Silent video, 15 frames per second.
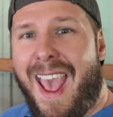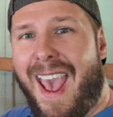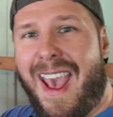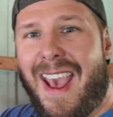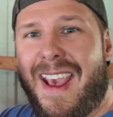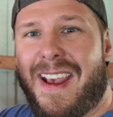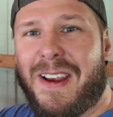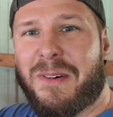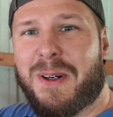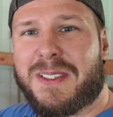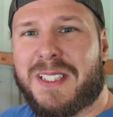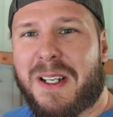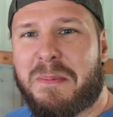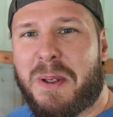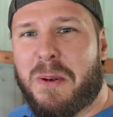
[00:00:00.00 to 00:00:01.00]
Hey,
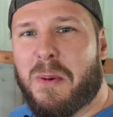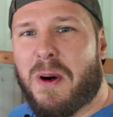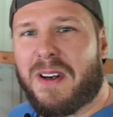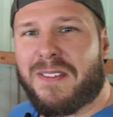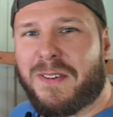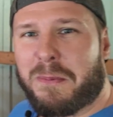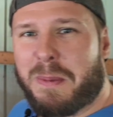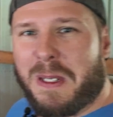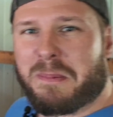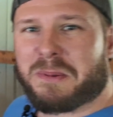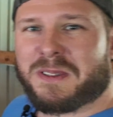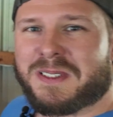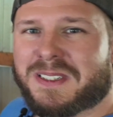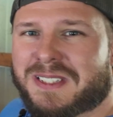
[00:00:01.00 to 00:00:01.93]
what's up, you wonderful people?